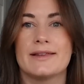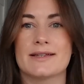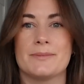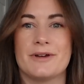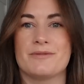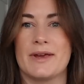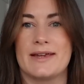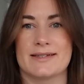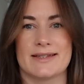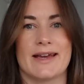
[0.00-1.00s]
That's a bit of
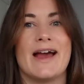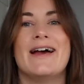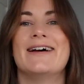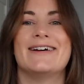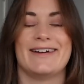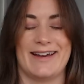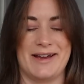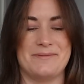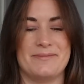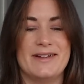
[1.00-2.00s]
me, isn't
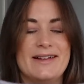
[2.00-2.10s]
it?